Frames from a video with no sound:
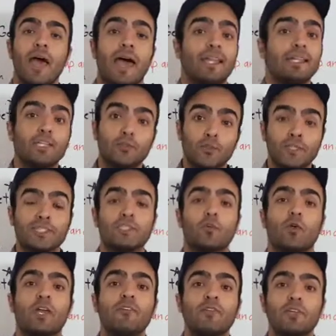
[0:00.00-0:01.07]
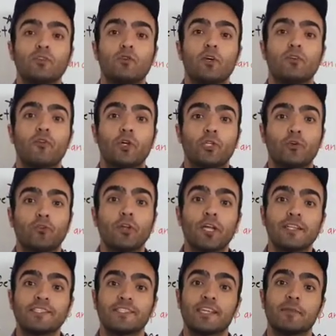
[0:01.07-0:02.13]
and increasing your inventory for your real
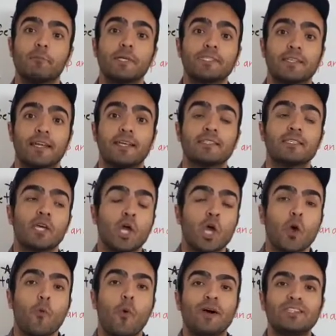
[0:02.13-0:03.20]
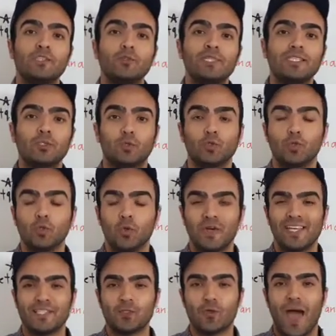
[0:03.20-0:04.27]
estate business, what you need to do
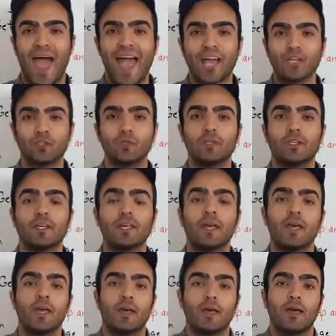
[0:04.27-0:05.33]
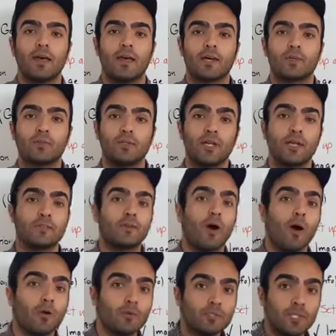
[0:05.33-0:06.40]
is to actually create
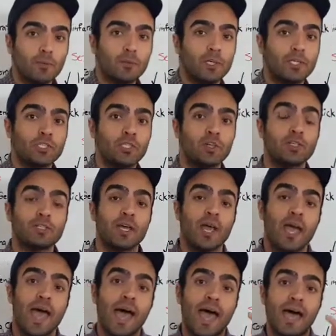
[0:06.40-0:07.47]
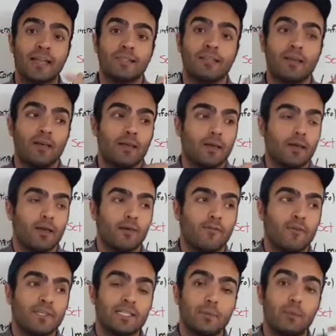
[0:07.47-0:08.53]
carousel pictures, and for
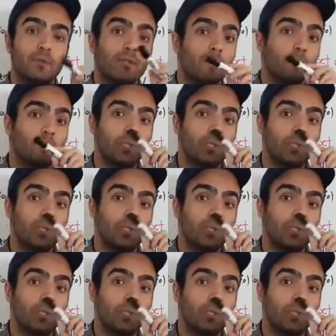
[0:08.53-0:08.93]
example, the